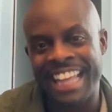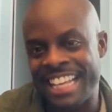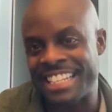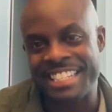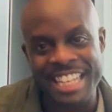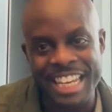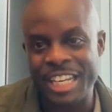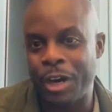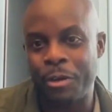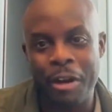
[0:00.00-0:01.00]
as a
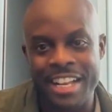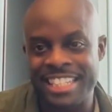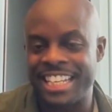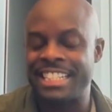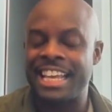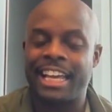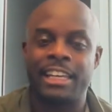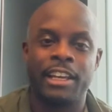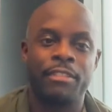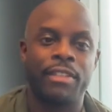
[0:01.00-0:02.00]
CEO or as an
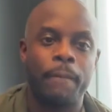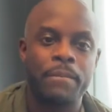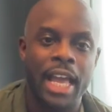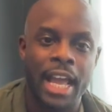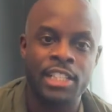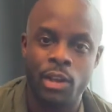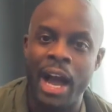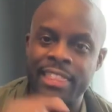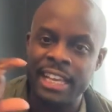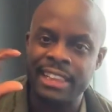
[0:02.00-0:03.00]
executive. And so
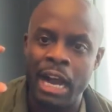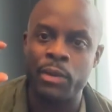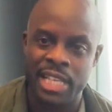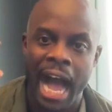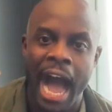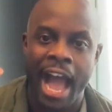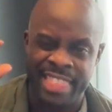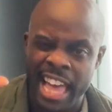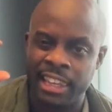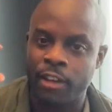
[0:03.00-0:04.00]
I think that was a
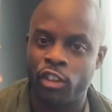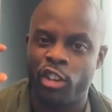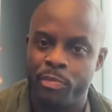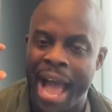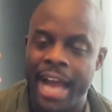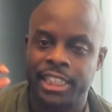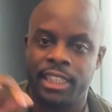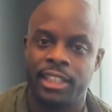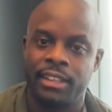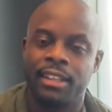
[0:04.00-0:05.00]
high. That level of
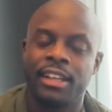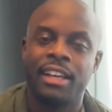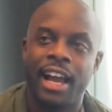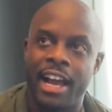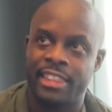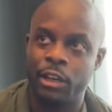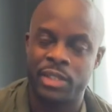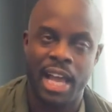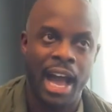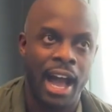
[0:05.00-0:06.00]
passion, I think,
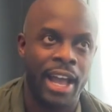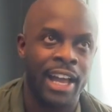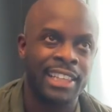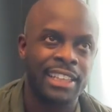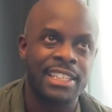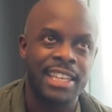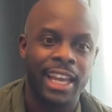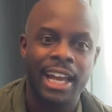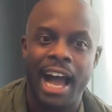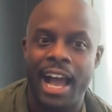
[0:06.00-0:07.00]
was a high. I think the
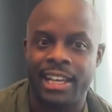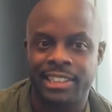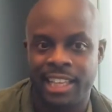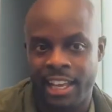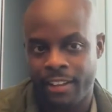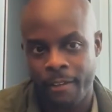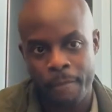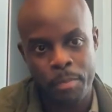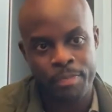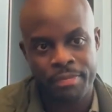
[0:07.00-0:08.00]
second high is
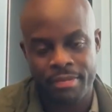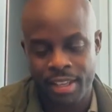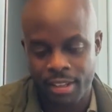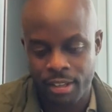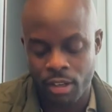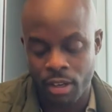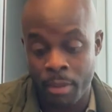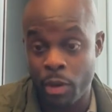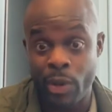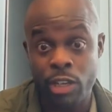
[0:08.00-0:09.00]

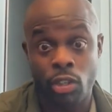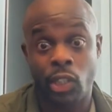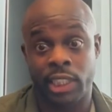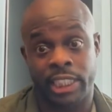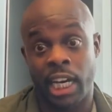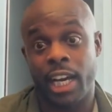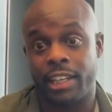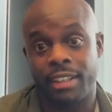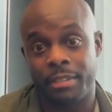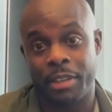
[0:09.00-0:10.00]
we grew a
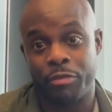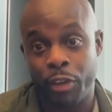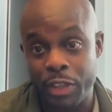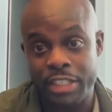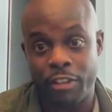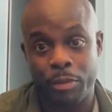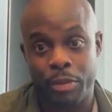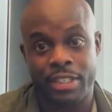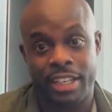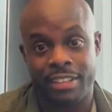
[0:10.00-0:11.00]
ton.
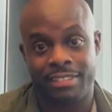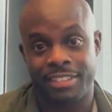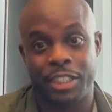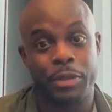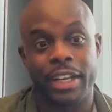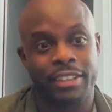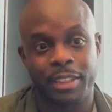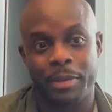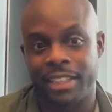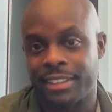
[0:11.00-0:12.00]
57% 2
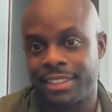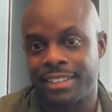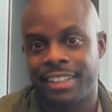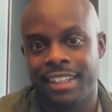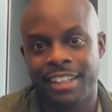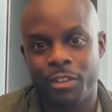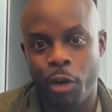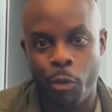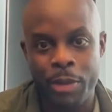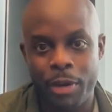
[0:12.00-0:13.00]
years. It's
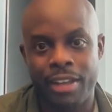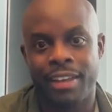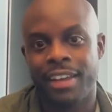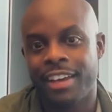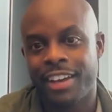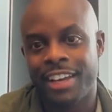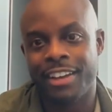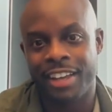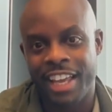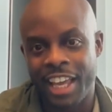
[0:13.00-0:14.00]
what
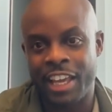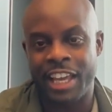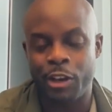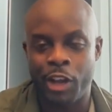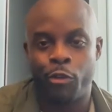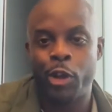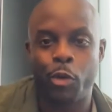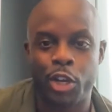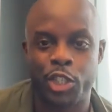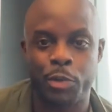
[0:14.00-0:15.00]
if we were